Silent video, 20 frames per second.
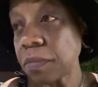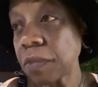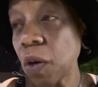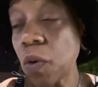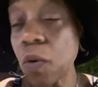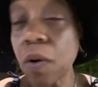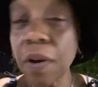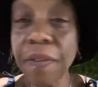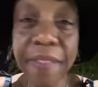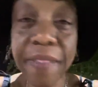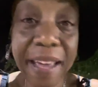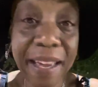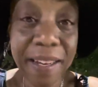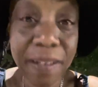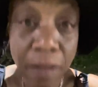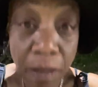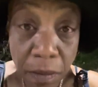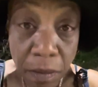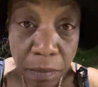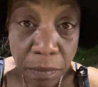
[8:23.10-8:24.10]
on that
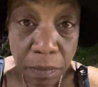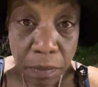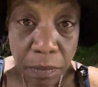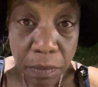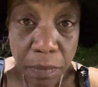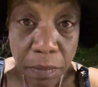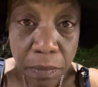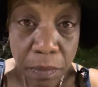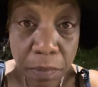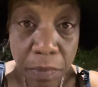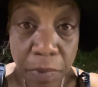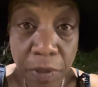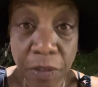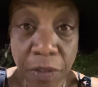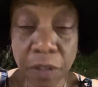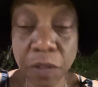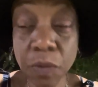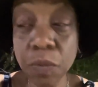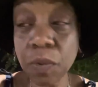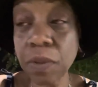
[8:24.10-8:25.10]
note, I
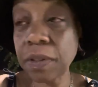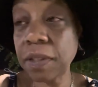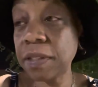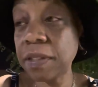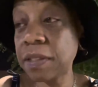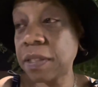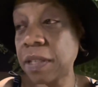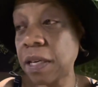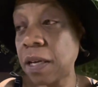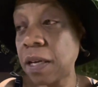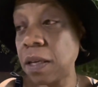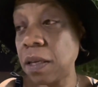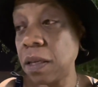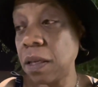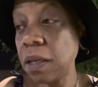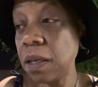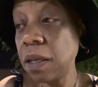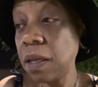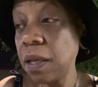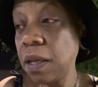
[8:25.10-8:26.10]
just want to say,
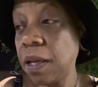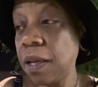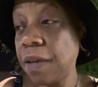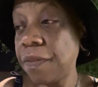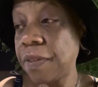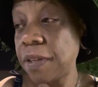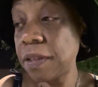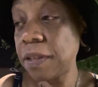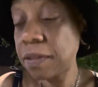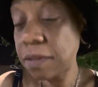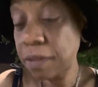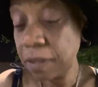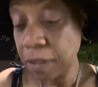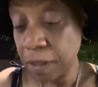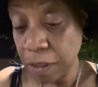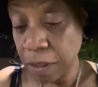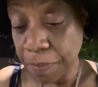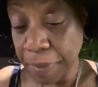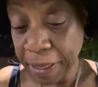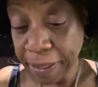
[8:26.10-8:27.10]
if there's
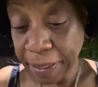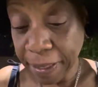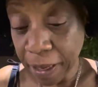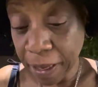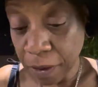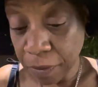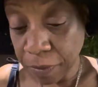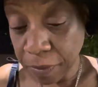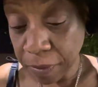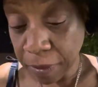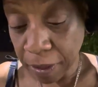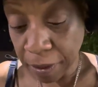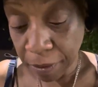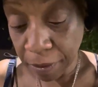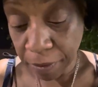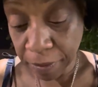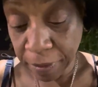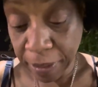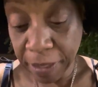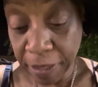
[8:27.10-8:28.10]
anybody out
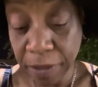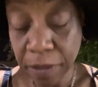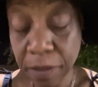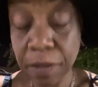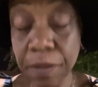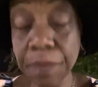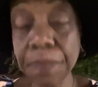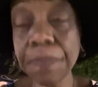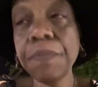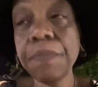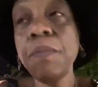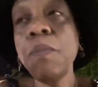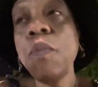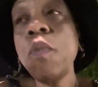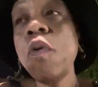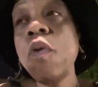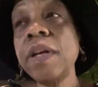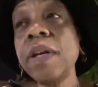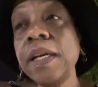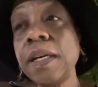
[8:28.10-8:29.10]
there that's
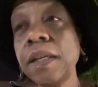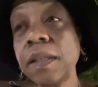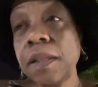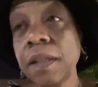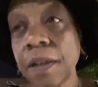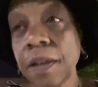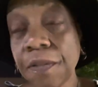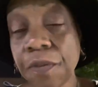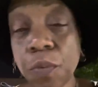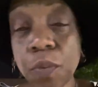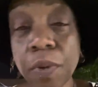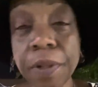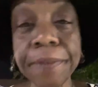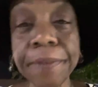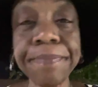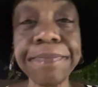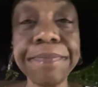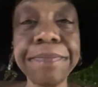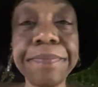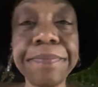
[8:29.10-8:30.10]
mourning a loved one,